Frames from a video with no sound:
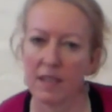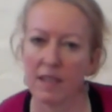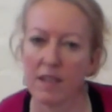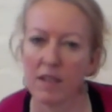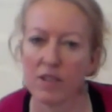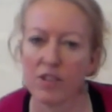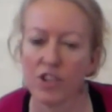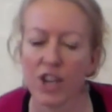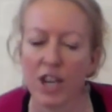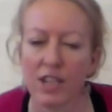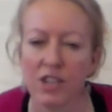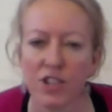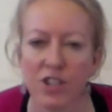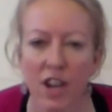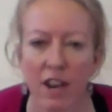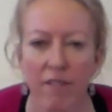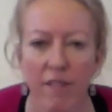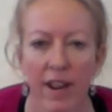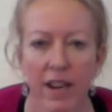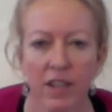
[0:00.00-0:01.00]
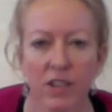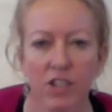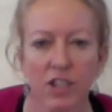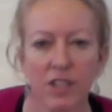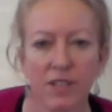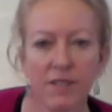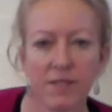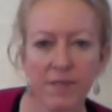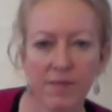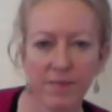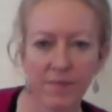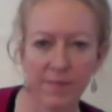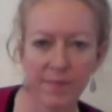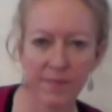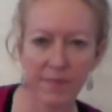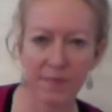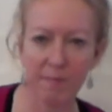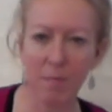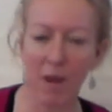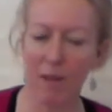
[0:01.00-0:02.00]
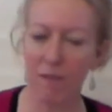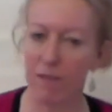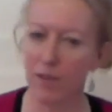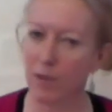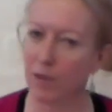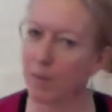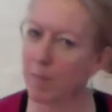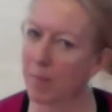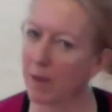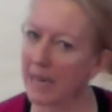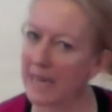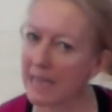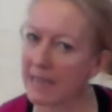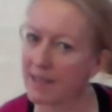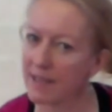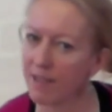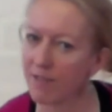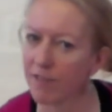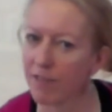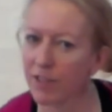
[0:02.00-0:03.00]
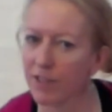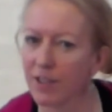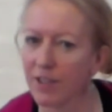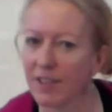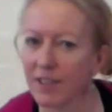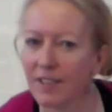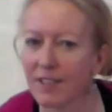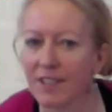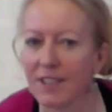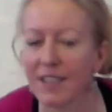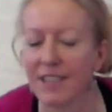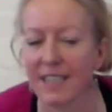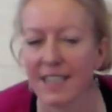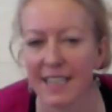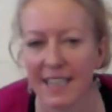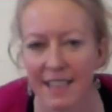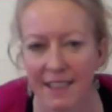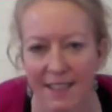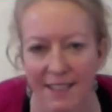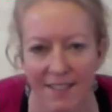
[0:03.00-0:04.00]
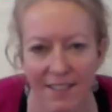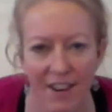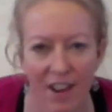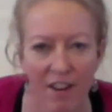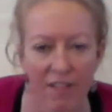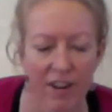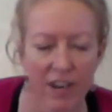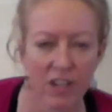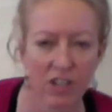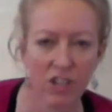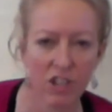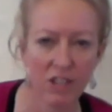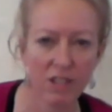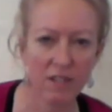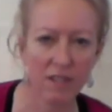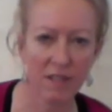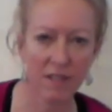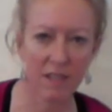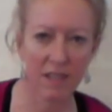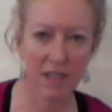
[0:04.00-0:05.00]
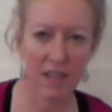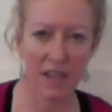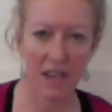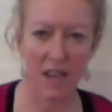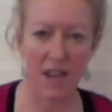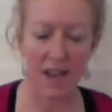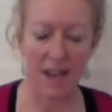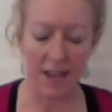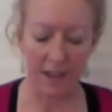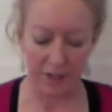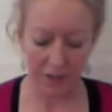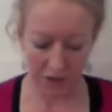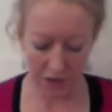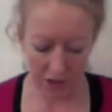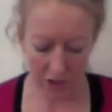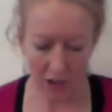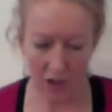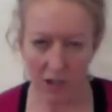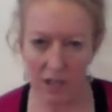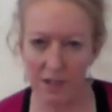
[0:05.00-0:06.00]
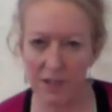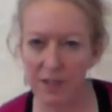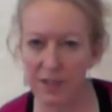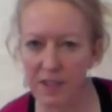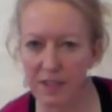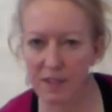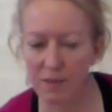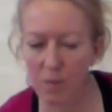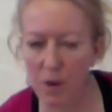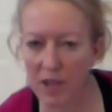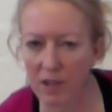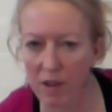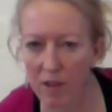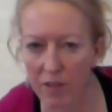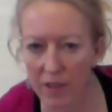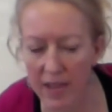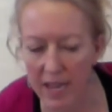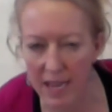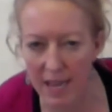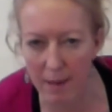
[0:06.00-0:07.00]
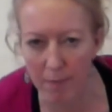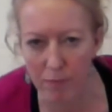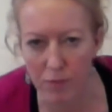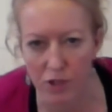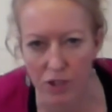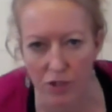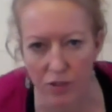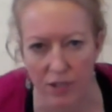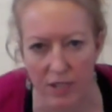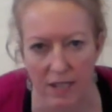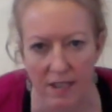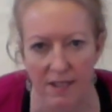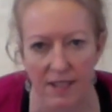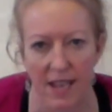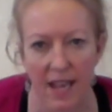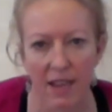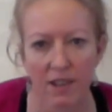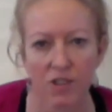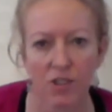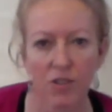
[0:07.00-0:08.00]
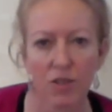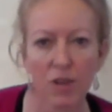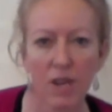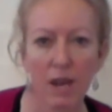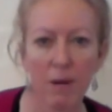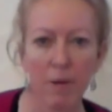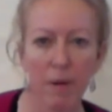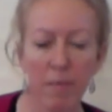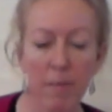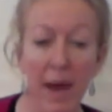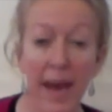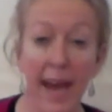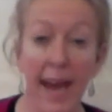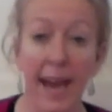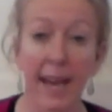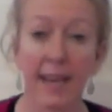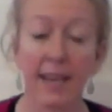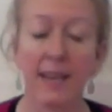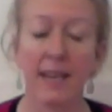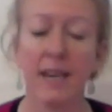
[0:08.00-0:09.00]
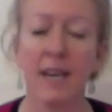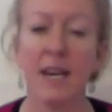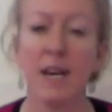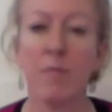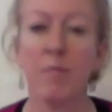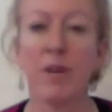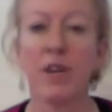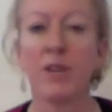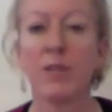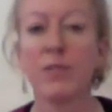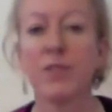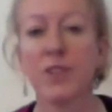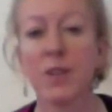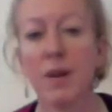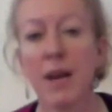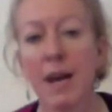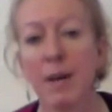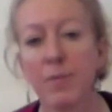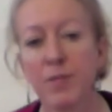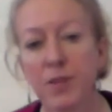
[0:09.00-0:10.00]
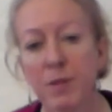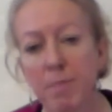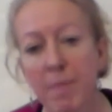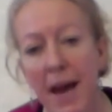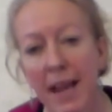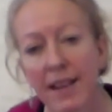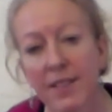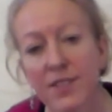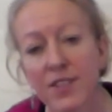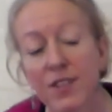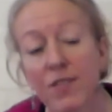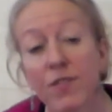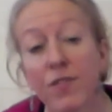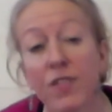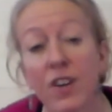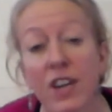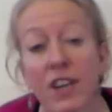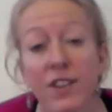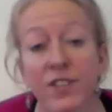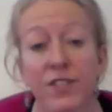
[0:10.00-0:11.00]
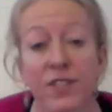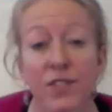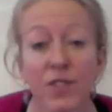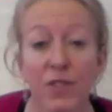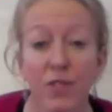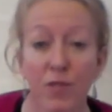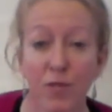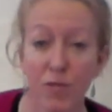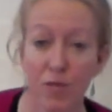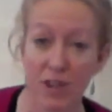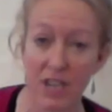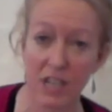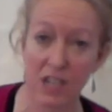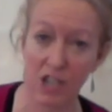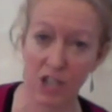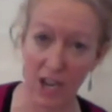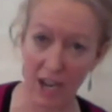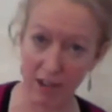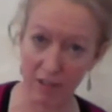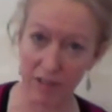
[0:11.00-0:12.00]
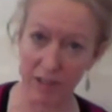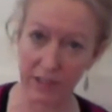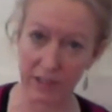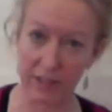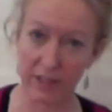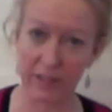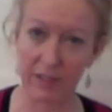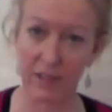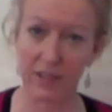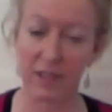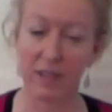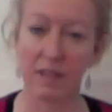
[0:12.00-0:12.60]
I'll change direction. It might feel completely different in this direction. So not only does this work on the hip joint and your lower back, but it also helps to balance the first 3 chakras,